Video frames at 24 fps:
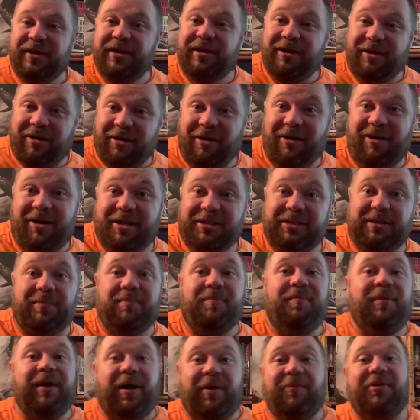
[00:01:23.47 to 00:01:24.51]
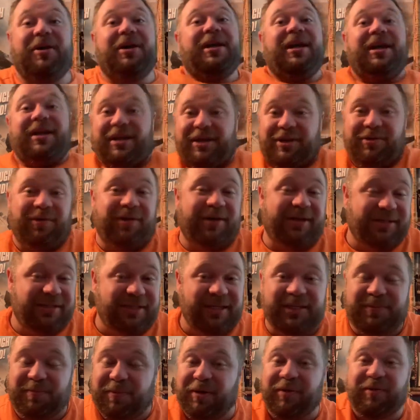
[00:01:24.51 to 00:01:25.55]
Awesome. But I want to get into it because
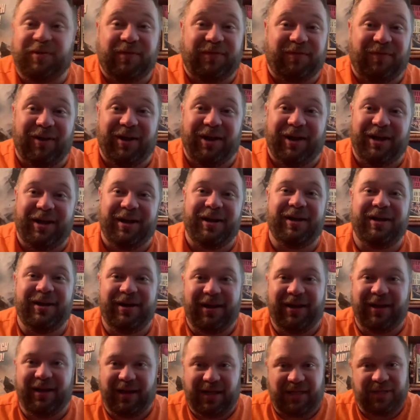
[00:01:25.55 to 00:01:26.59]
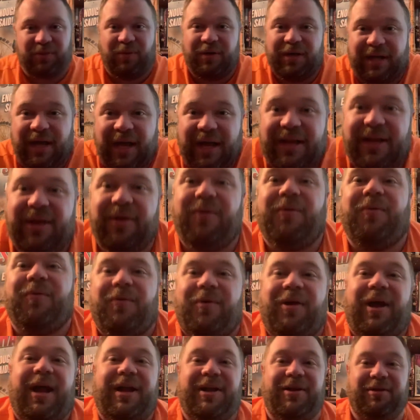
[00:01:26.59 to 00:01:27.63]
this book was fun. I just want to kind of get
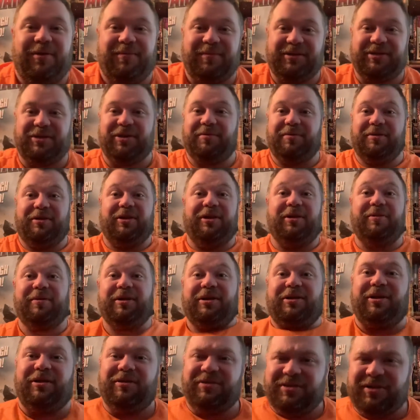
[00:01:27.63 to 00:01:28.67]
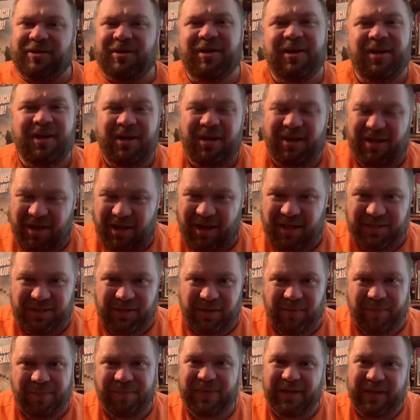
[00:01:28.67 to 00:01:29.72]
right into it. Let me scoot a little bit closer.
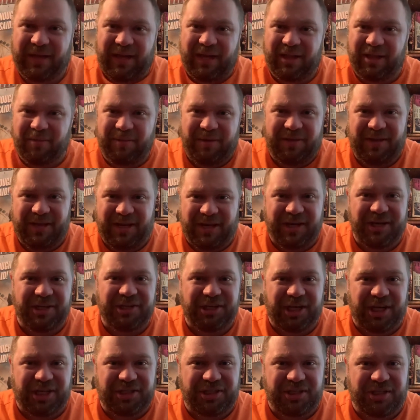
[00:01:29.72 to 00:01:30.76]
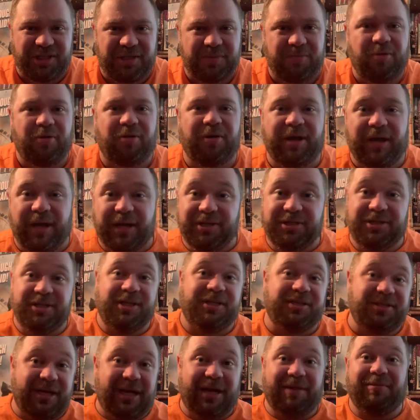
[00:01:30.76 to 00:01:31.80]
Also, I got a little bit of the indigestion this morning. I
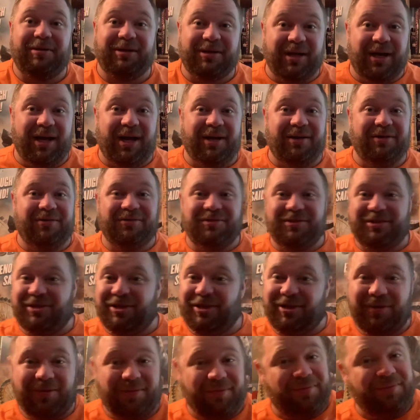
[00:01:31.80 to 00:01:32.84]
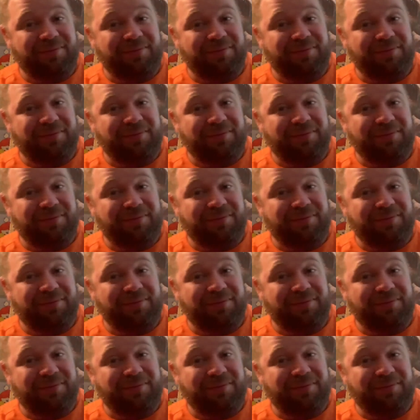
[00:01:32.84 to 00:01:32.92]
just had McDonald's, so...